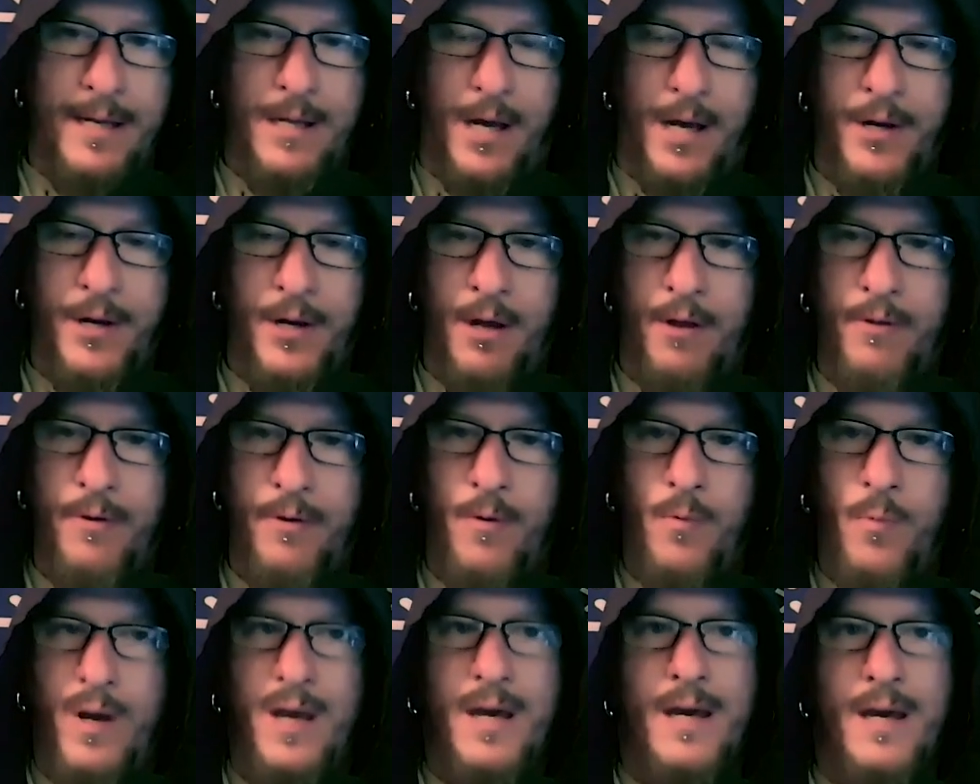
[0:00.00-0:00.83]
Another
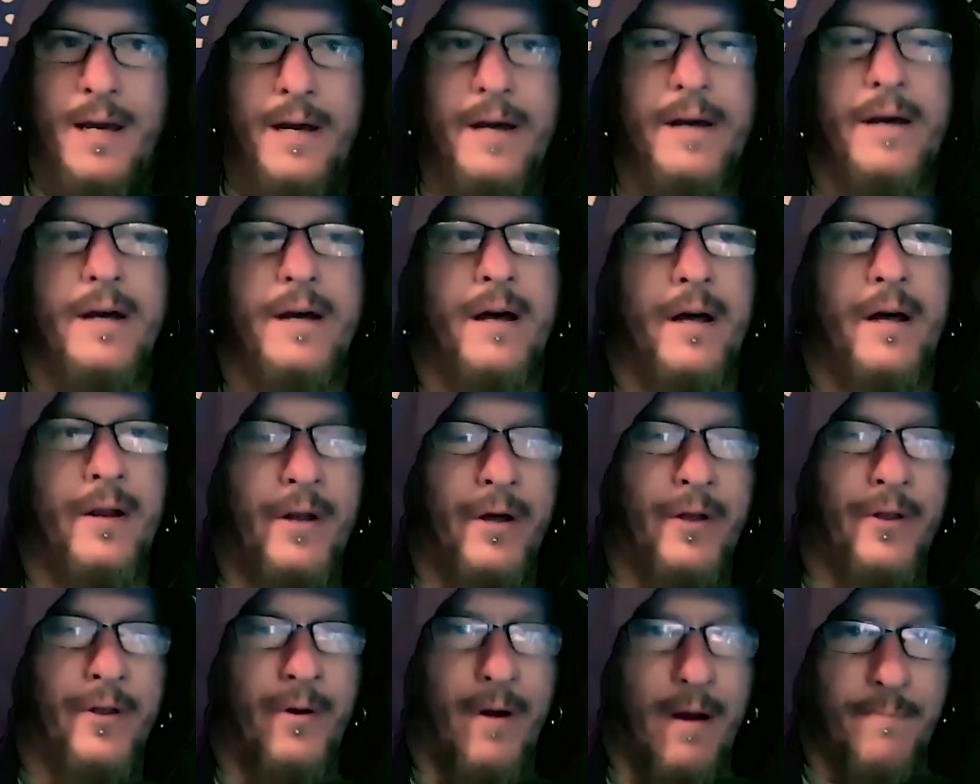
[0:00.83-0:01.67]
week,
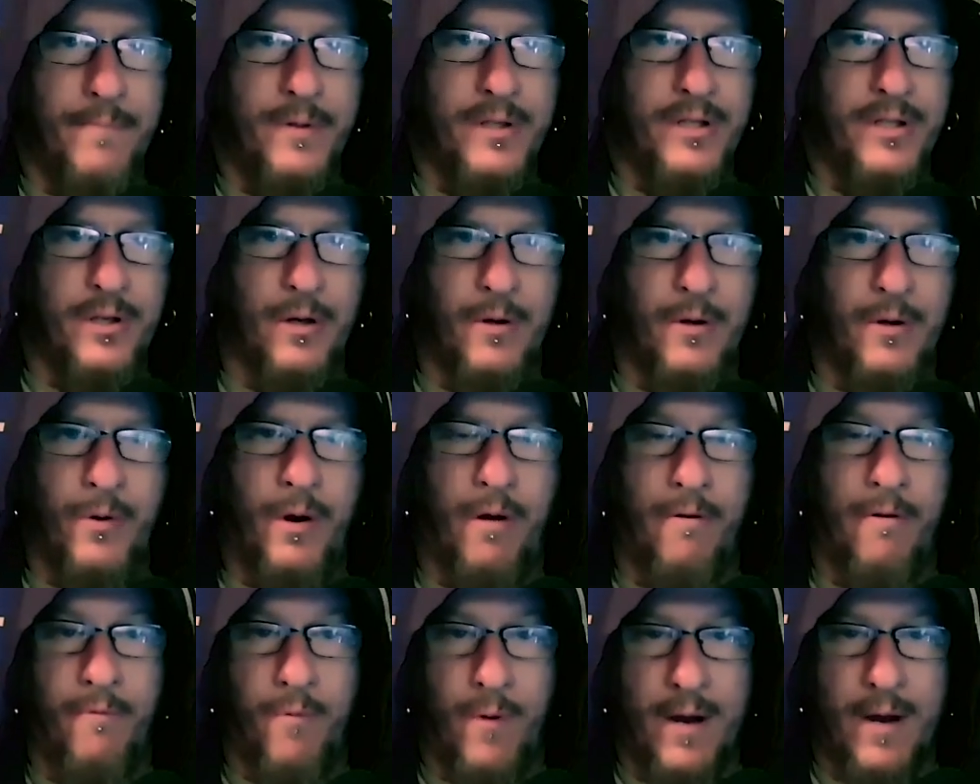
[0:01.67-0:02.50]
another episode
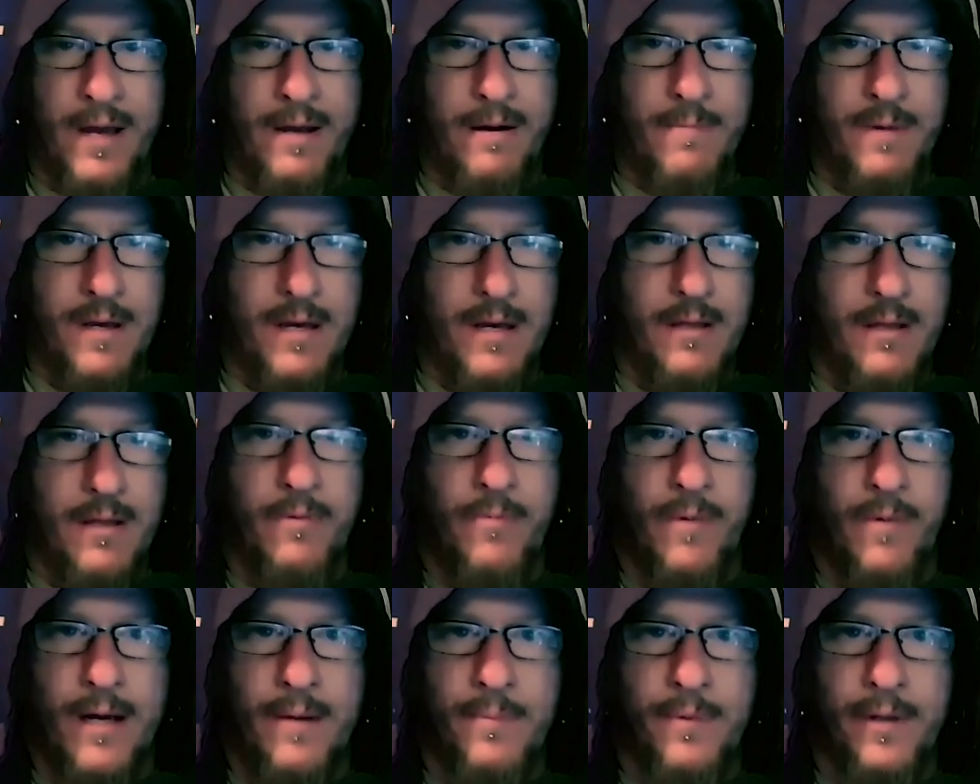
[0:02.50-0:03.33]
of Random Heathen
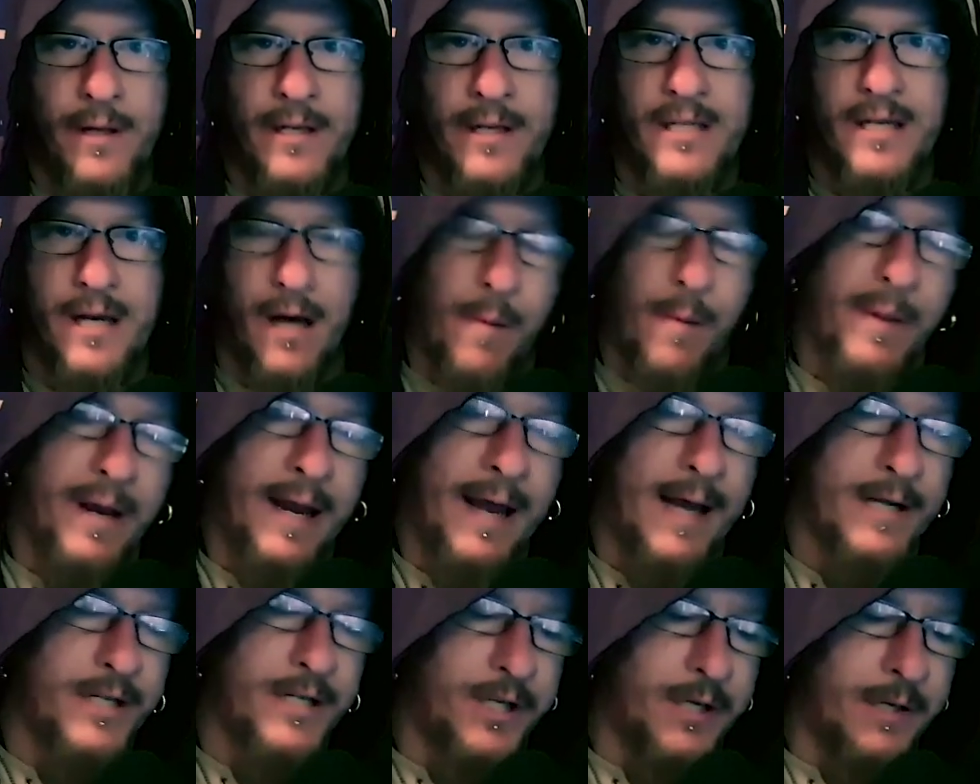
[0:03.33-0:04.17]
Ramblings coming
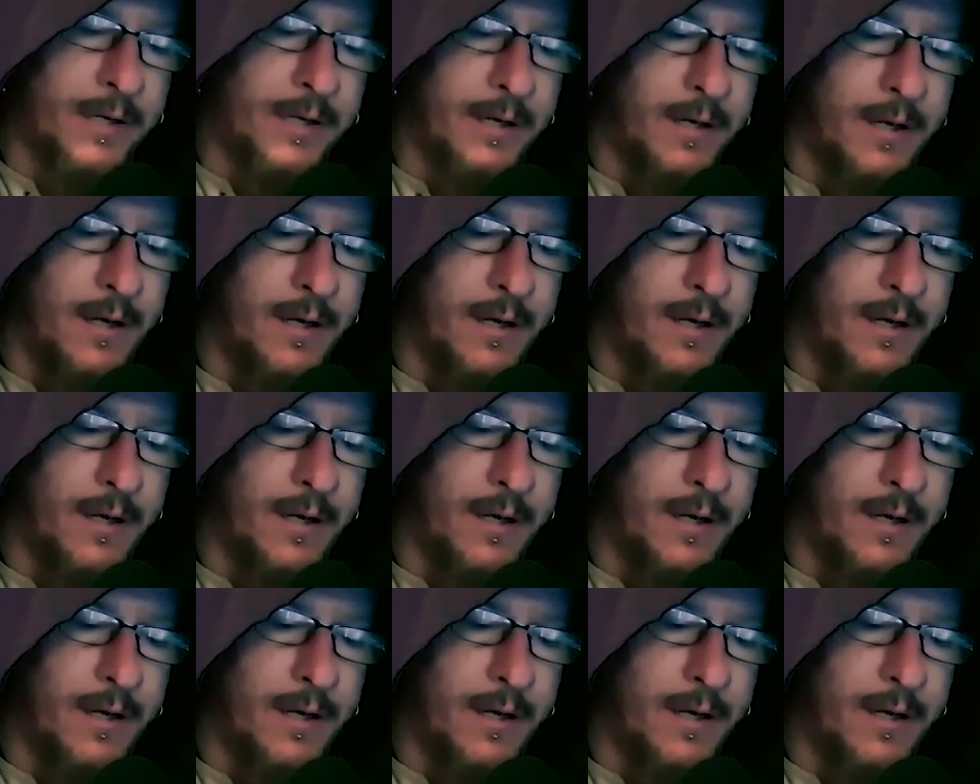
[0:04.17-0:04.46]
at you